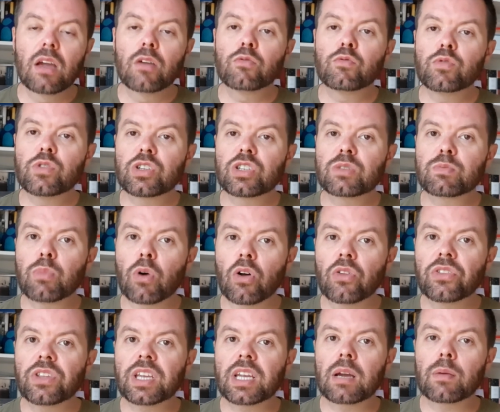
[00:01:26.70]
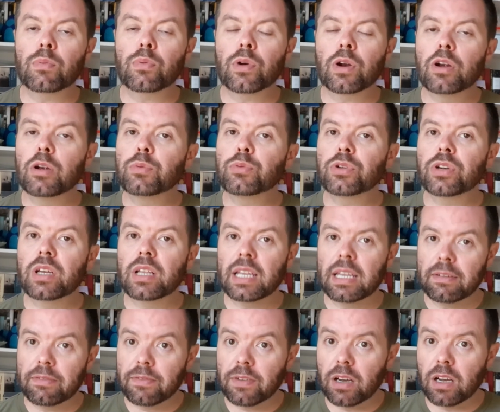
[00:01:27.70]
Responding
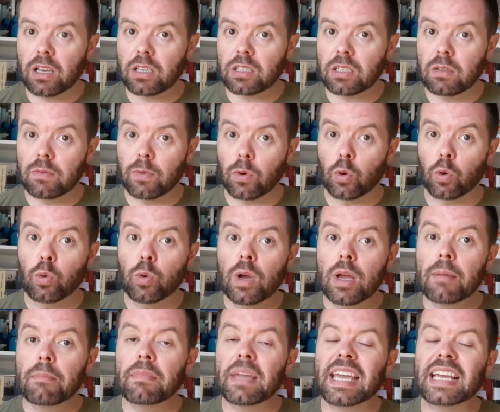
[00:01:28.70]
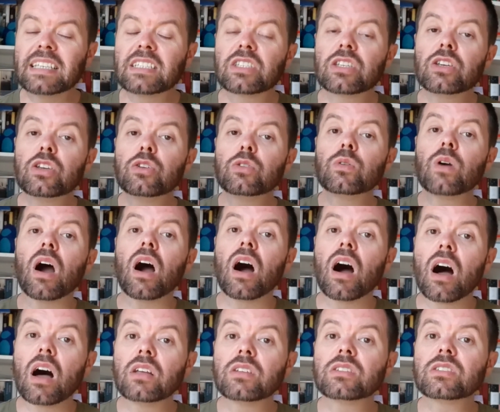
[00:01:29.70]
appropriately, first of all, means that you
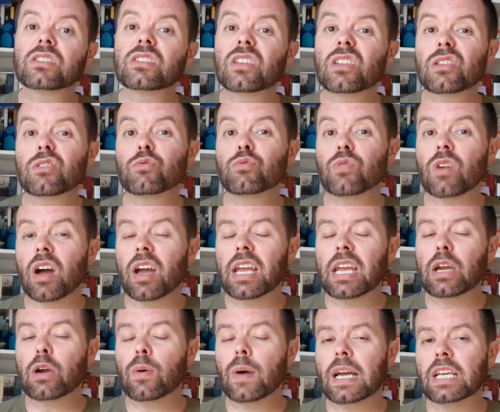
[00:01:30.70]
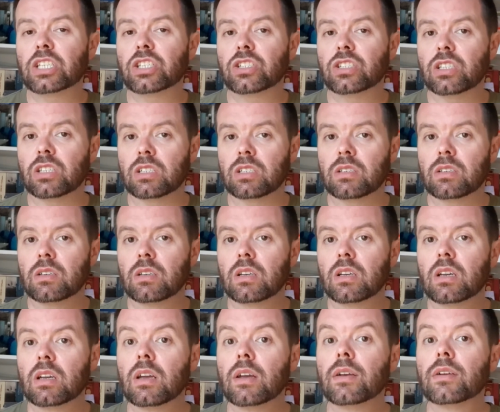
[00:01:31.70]
answer the right question.
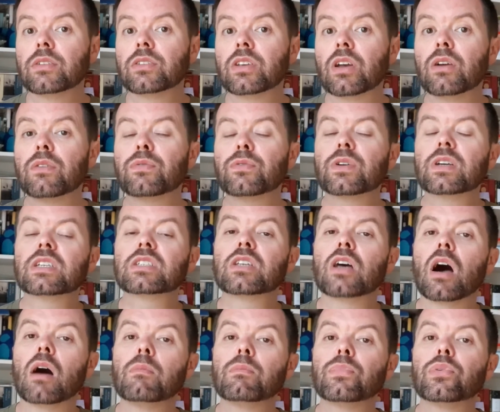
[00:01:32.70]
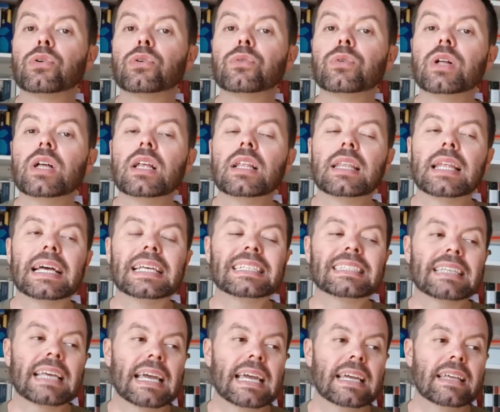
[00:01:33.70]
So for example, let's
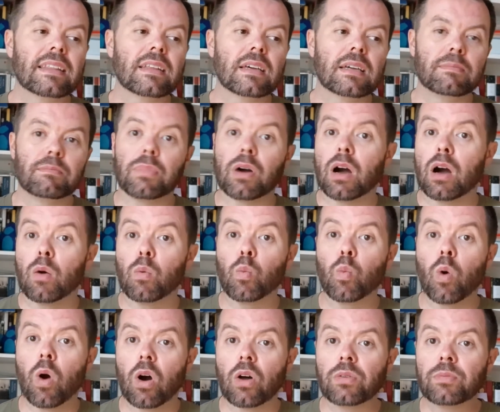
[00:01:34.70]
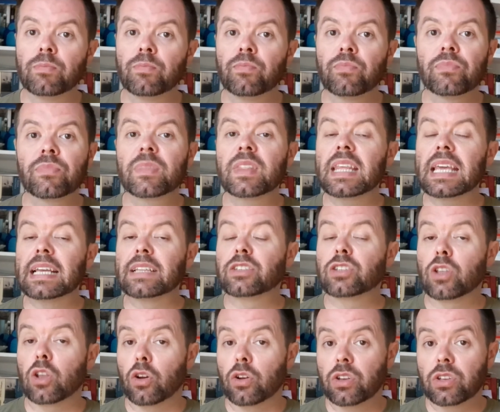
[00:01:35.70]
say that in part 1, the
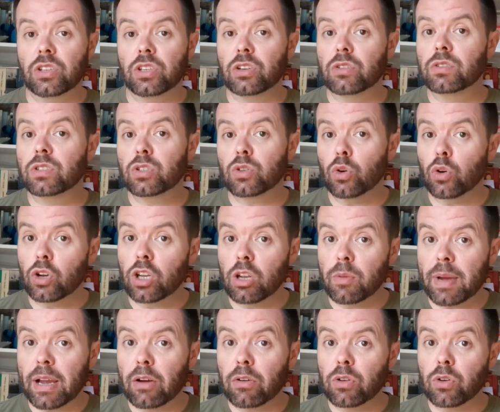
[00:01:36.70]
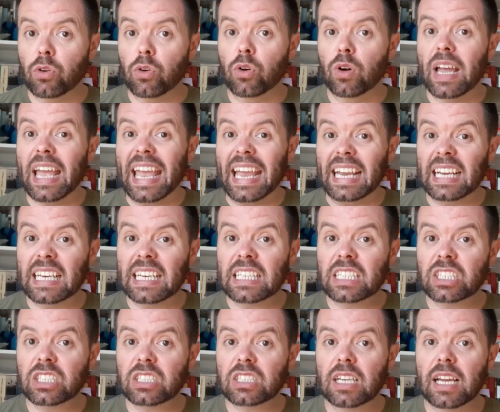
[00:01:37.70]
interlocutor is talking about your
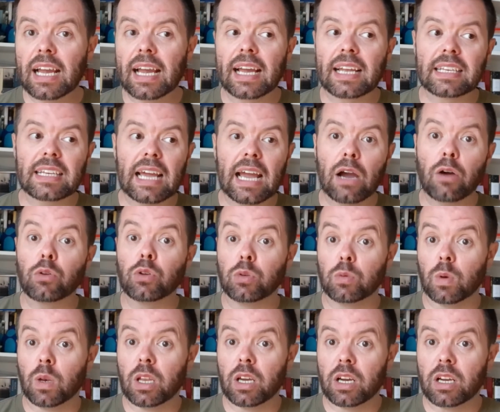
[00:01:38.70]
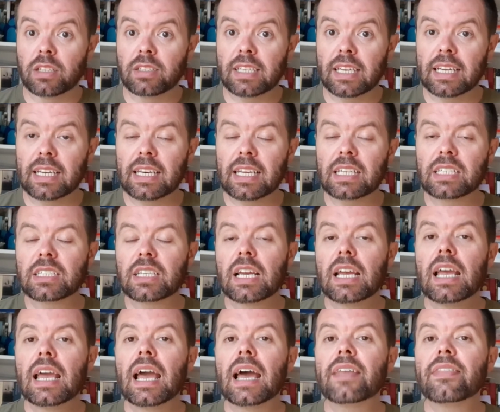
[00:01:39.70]
English and how you learnt English,
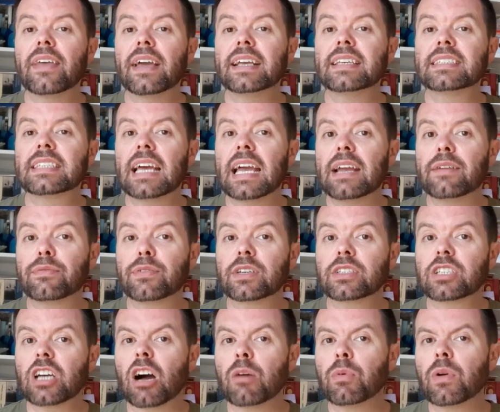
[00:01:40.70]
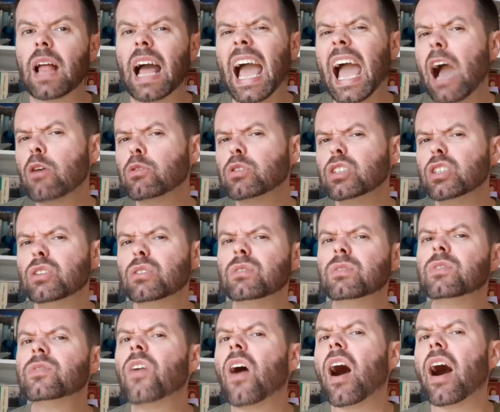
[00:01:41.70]
and they say, for example, how do you
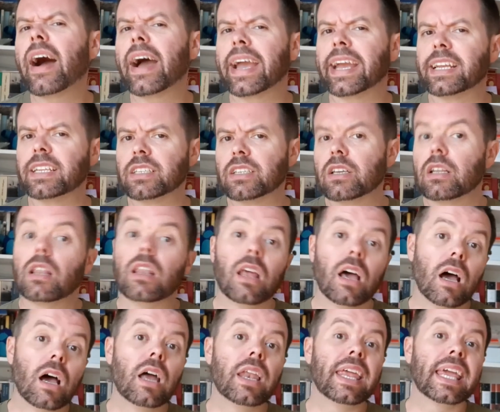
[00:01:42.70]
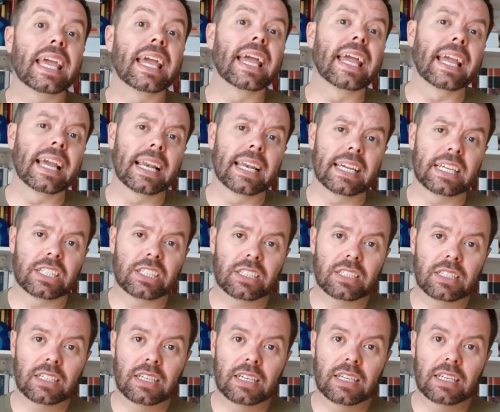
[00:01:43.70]
find learning English?